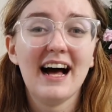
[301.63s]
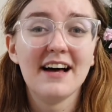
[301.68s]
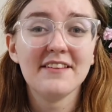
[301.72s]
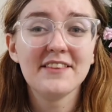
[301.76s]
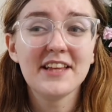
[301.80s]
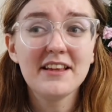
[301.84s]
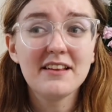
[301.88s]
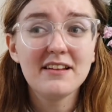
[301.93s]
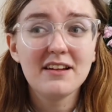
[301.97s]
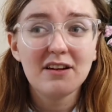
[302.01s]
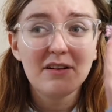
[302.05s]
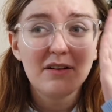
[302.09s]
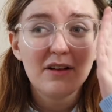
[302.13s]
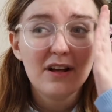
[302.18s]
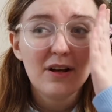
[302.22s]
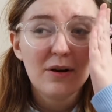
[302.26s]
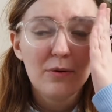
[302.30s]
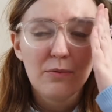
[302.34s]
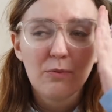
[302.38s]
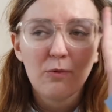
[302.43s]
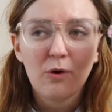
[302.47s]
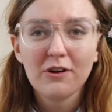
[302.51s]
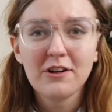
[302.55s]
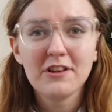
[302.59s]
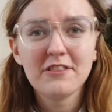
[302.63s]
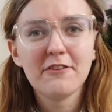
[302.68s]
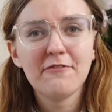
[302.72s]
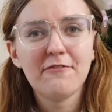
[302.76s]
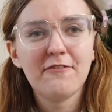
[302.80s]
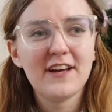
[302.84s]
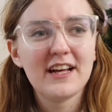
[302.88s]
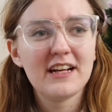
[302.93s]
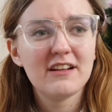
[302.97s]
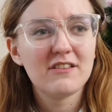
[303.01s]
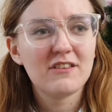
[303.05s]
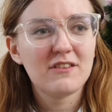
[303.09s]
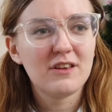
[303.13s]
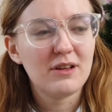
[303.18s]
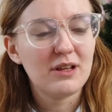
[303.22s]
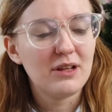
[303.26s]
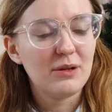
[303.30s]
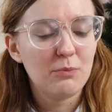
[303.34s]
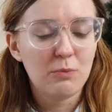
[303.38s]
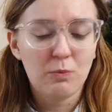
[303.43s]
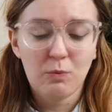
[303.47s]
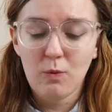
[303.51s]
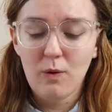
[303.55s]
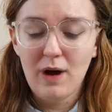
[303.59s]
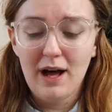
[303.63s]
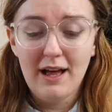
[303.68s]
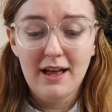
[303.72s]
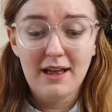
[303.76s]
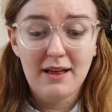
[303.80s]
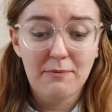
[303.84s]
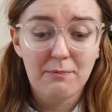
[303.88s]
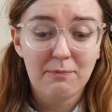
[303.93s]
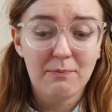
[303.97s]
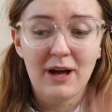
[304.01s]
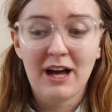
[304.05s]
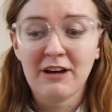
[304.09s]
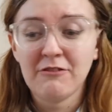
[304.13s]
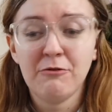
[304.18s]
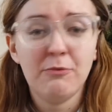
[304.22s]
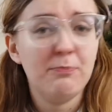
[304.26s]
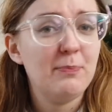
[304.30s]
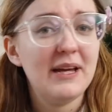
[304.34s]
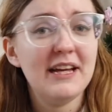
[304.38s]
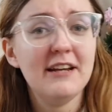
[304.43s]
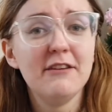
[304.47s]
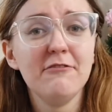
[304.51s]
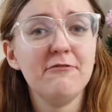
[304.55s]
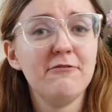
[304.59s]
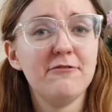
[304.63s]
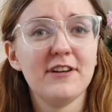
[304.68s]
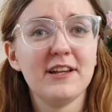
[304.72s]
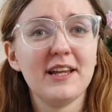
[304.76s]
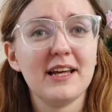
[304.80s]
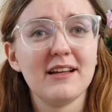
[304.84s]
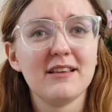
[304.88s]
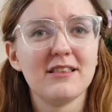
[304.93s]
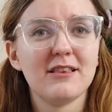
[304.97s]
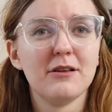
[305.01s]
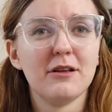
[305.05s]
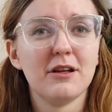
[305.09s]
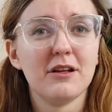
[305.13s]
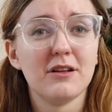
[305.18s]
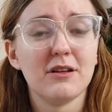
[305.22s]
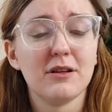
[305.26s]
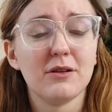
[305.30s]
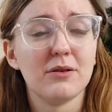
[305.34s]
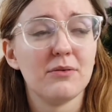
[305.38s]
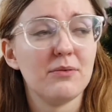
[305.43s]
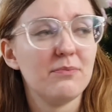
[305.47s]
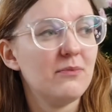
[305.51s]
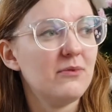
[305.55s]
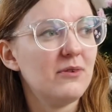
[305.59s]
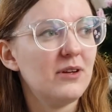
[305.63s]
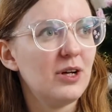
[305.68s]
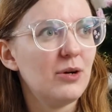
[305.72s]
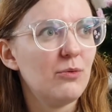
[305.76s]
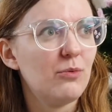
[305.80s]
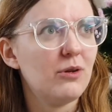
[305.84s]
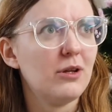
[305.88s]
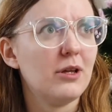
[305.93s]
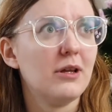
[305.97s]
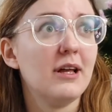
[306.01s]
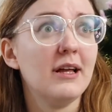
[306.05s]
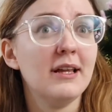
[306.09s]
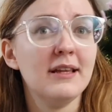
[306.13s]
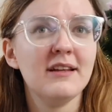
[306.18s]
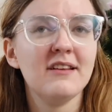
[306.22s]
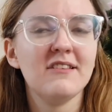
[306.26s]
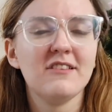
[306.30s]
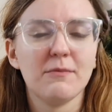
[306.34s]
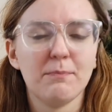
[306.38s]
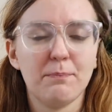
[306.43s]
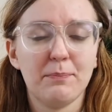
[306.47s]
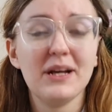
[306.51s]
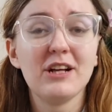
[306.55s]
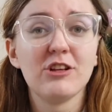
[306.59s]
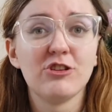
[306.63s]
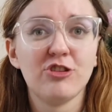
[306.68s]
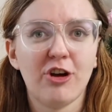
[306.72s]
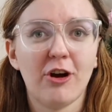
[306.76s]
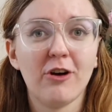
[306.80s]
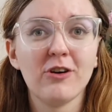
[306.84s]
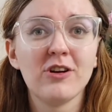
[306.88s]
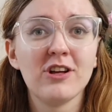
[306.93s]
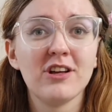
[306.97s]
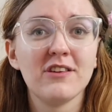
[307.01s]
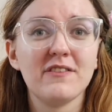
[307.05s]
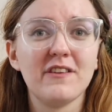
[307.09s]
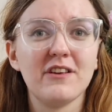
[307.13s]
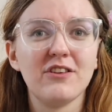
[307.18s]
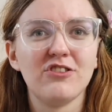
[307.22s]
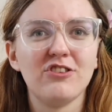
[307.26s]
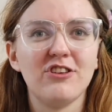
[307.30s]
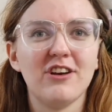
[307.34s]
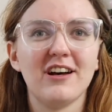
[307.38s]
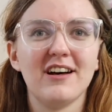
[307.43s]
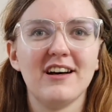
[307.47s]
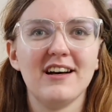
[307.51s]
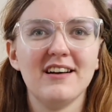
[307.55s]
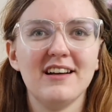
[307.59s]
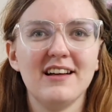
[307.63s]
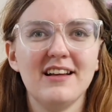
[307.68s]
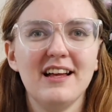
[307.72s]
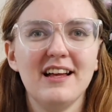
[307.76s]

And then one of the things where I've been for like the well, at least a big chunk of this year,